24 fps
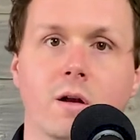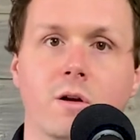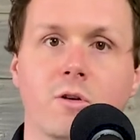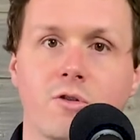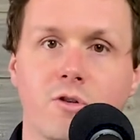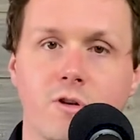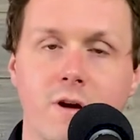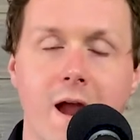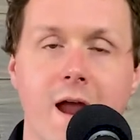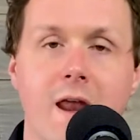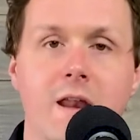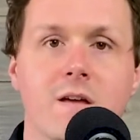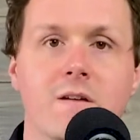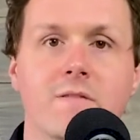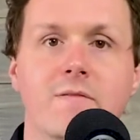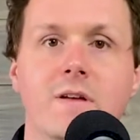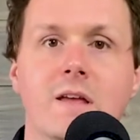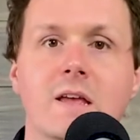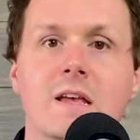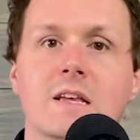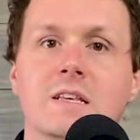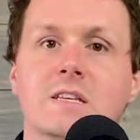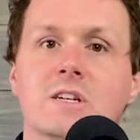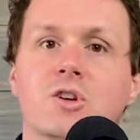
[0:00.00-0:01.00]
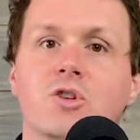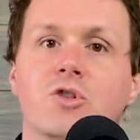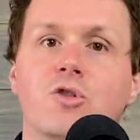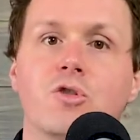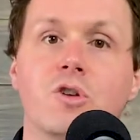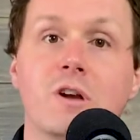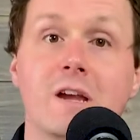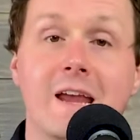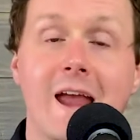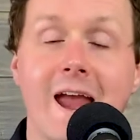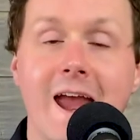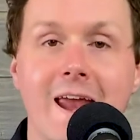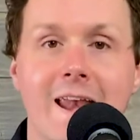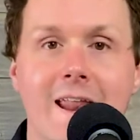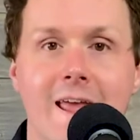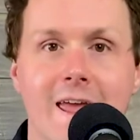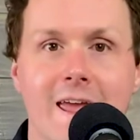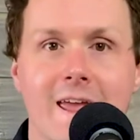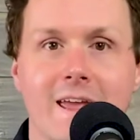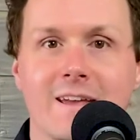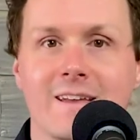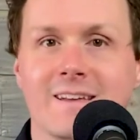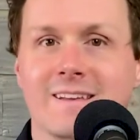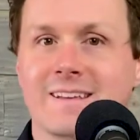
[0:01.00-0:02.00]
Creative is
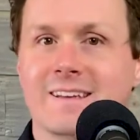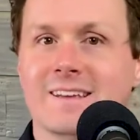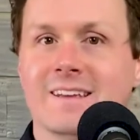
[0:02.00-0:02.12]
creating